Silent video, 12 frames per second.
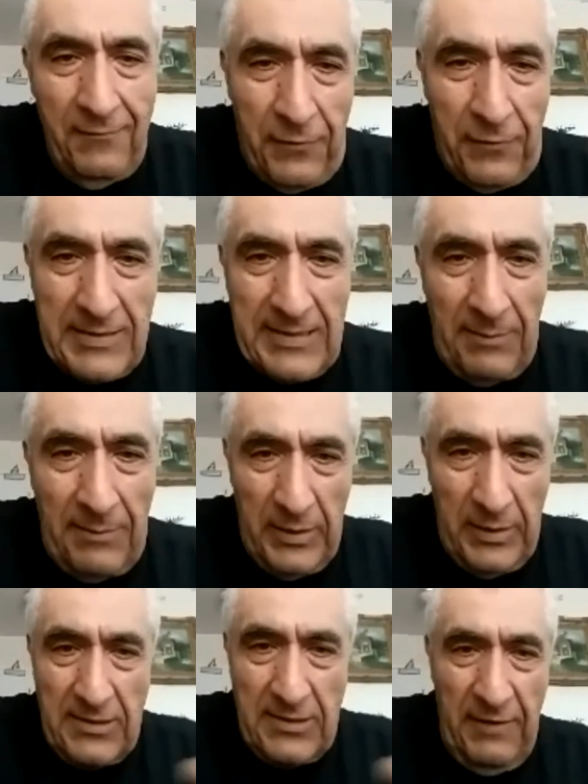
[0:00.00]
For summer, it
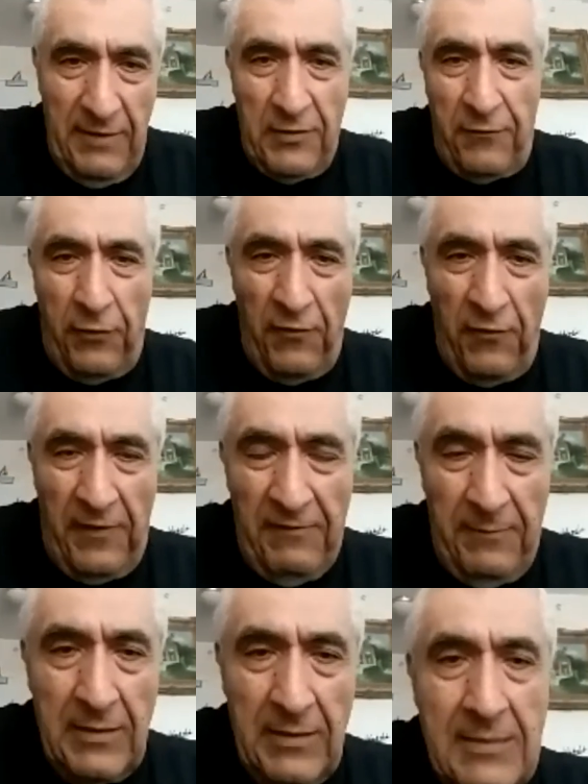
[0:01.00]
doesn't rain for four or
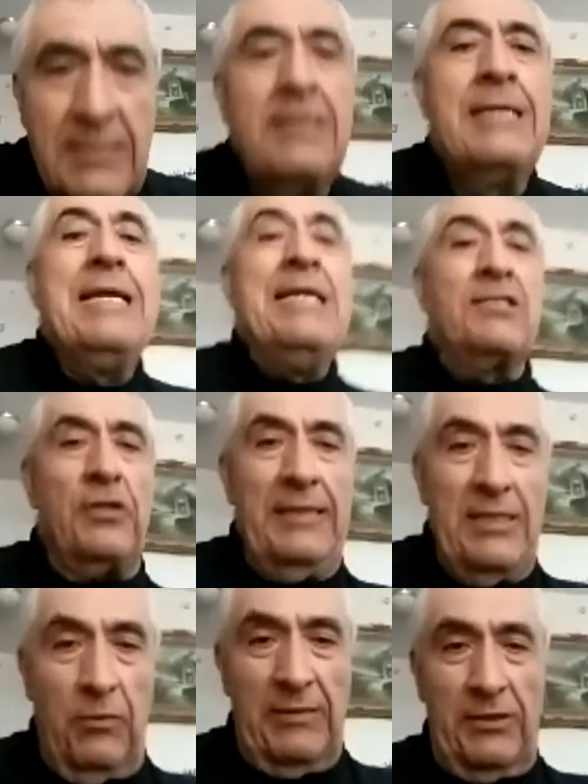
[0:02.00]
five months, so you
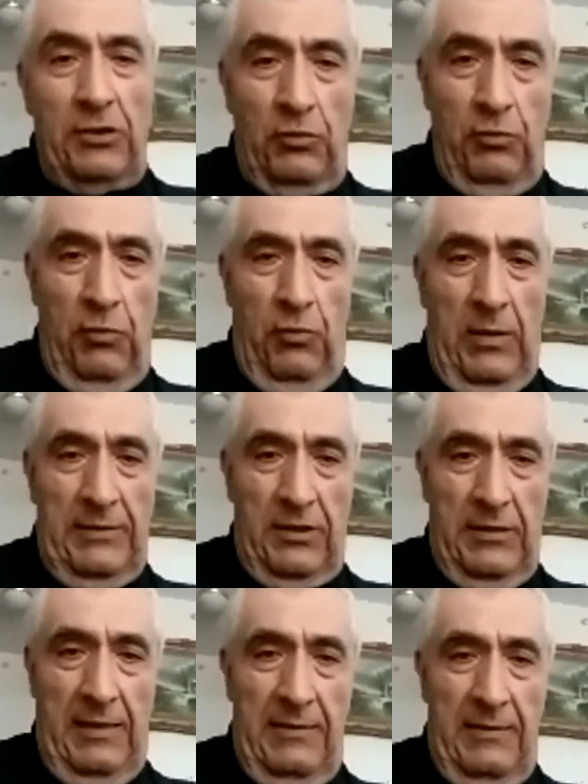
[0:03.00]
need water to water
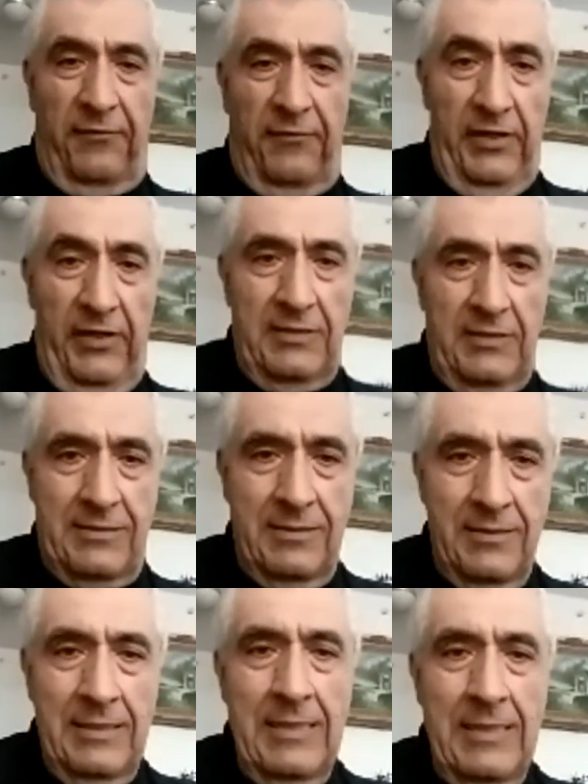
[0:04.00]
the fields.
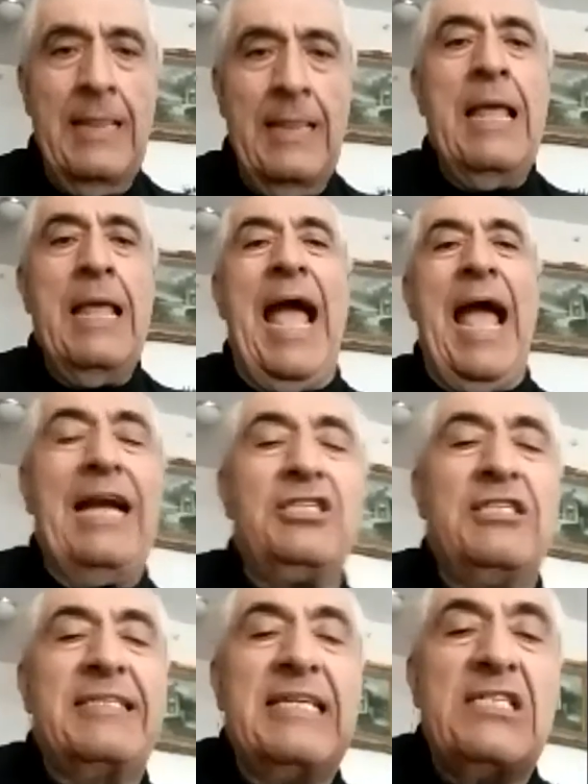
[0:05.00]

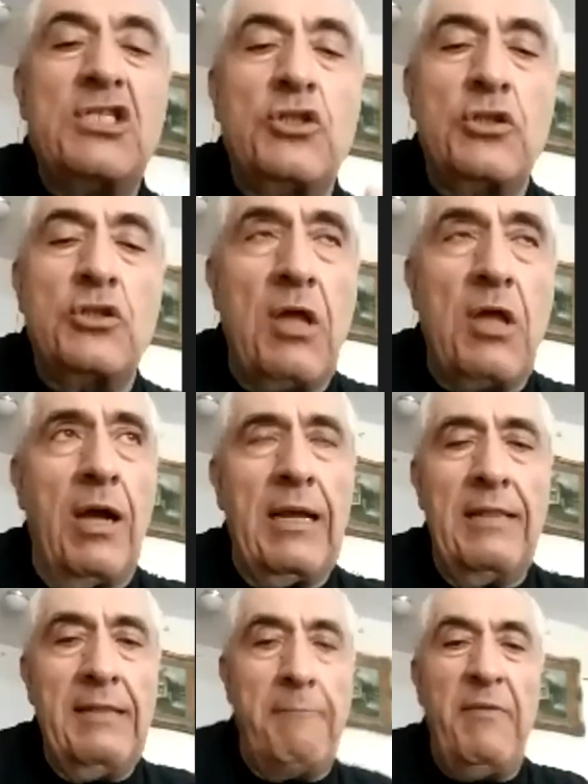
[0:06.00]
Actually, they
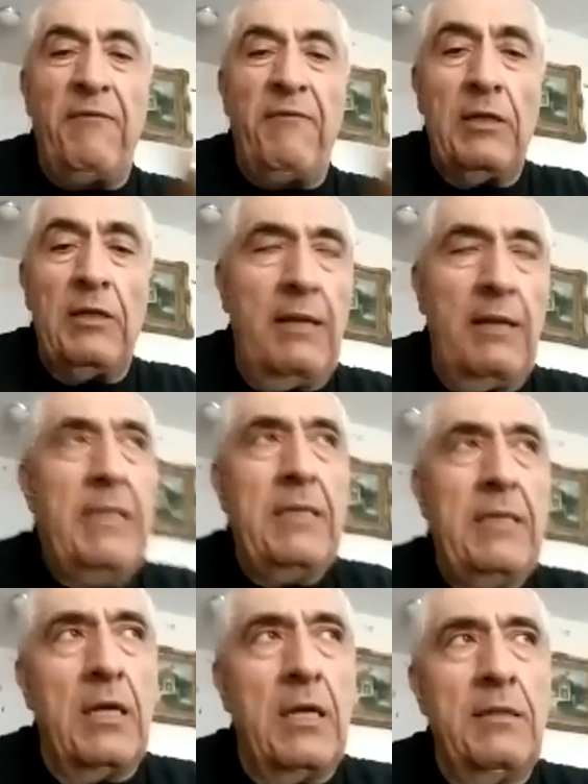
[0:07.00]
stop before. I mean,
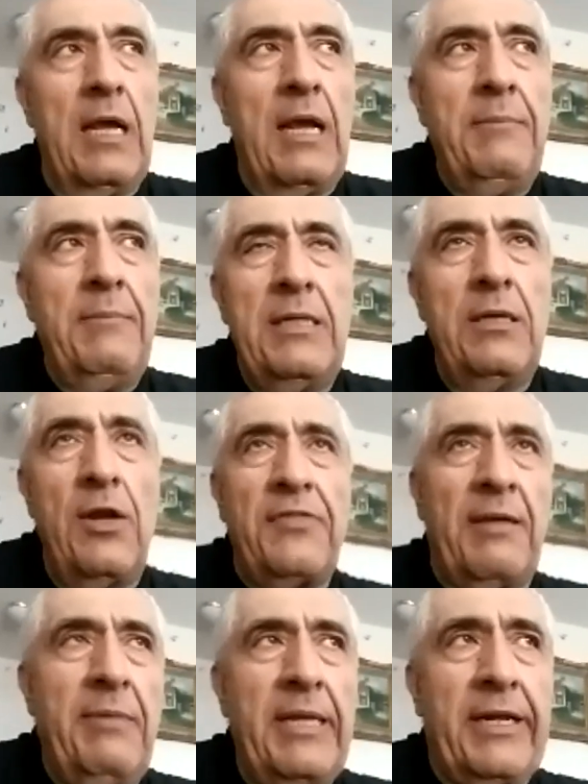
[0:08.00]
I mean, North
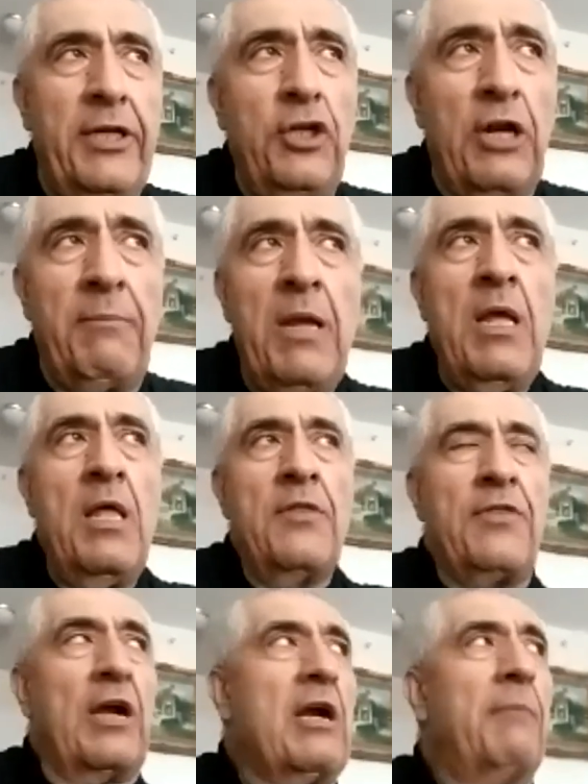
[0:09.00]
America and Europe
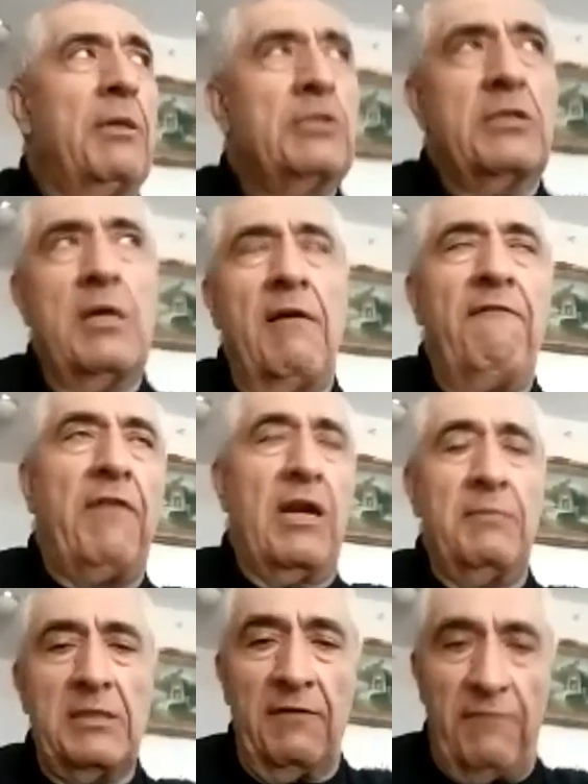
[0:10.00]
talk about
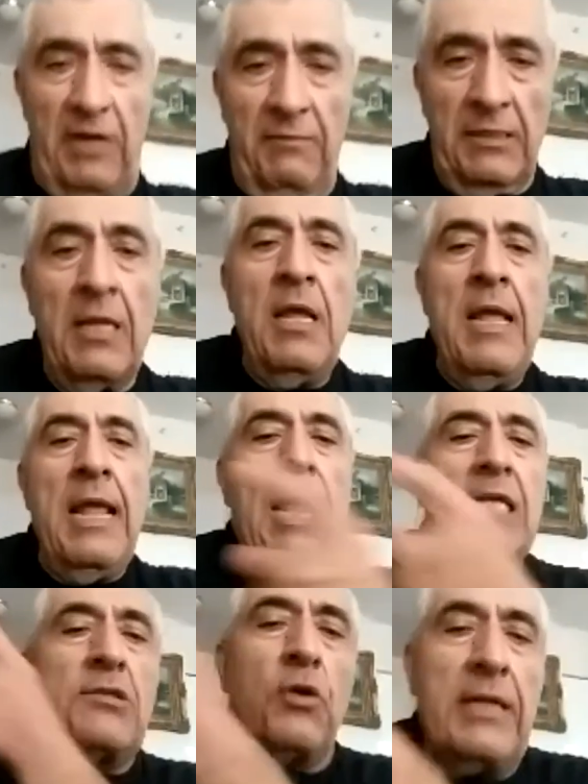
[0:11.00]
environment, environment.
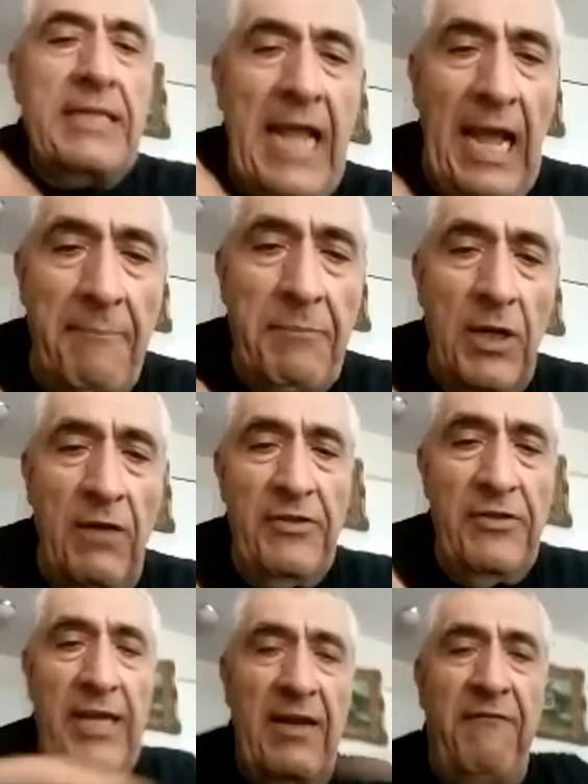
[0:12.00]
It's already happening over
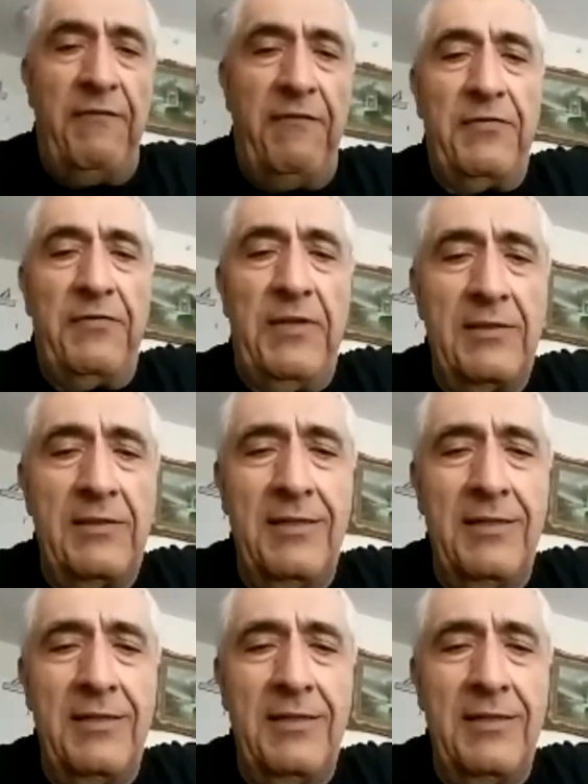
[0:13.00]
there 50,